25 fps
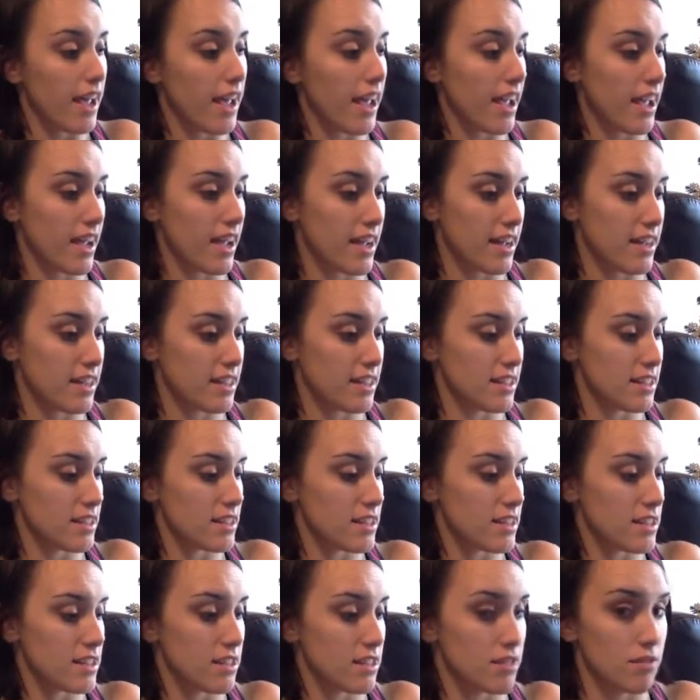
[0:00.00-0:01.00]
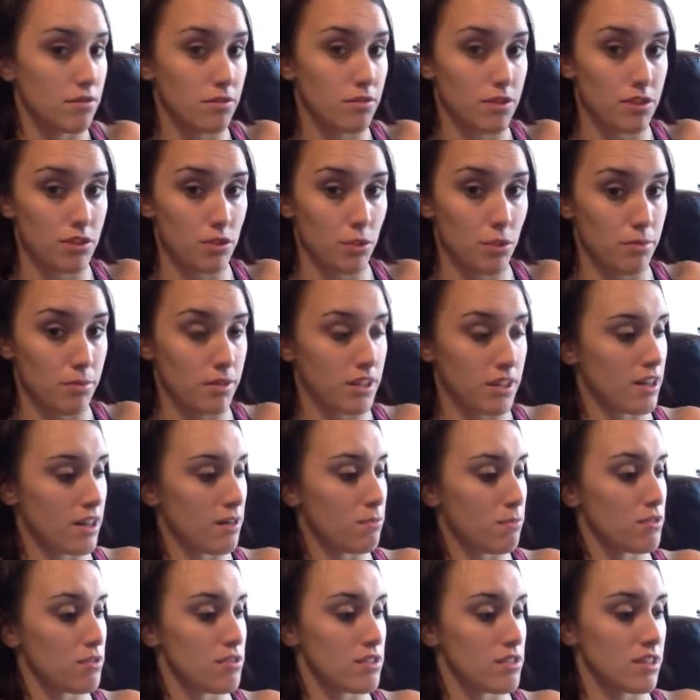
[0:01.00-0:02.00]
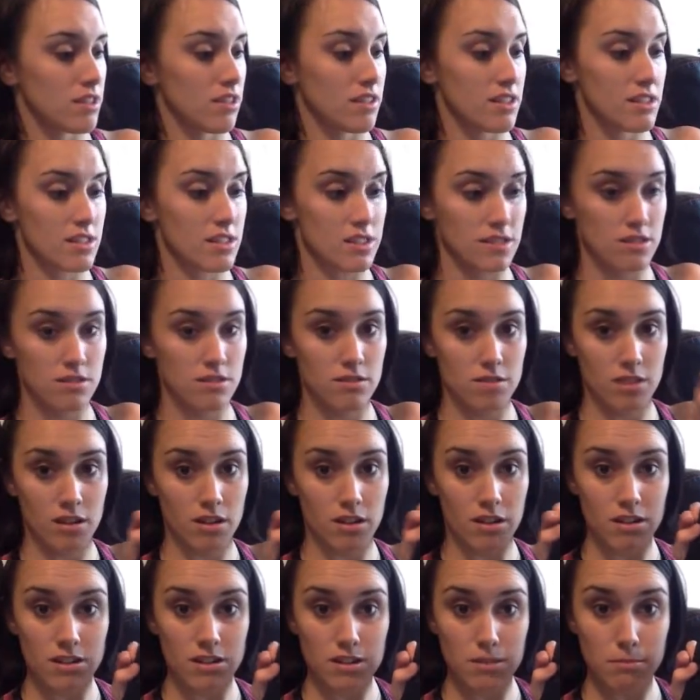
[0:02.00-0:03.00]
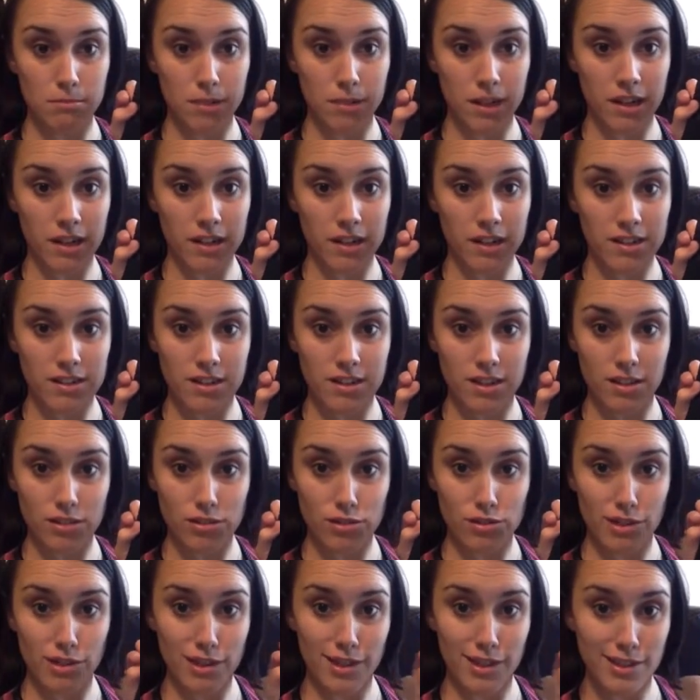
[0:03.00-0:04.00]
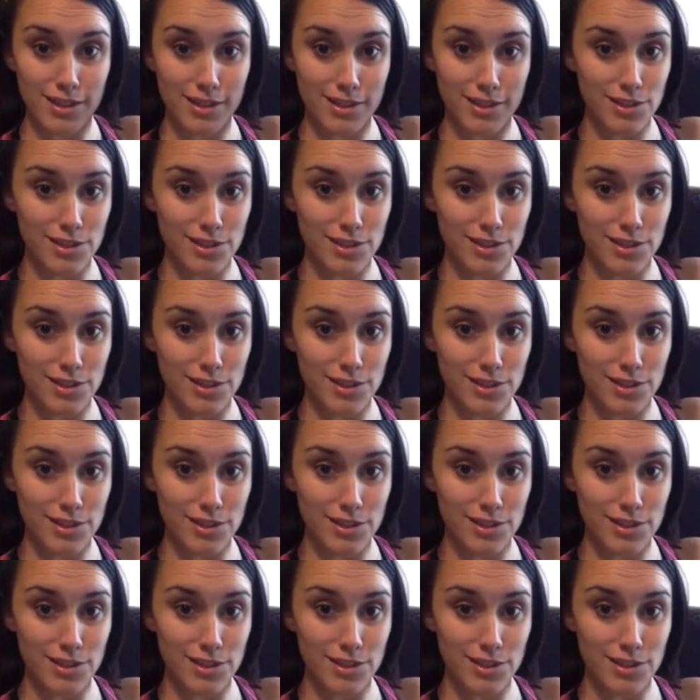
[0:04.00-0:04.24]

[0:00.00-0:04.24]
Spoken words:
and when you open that up, you see all these awesome bodies that you're trying to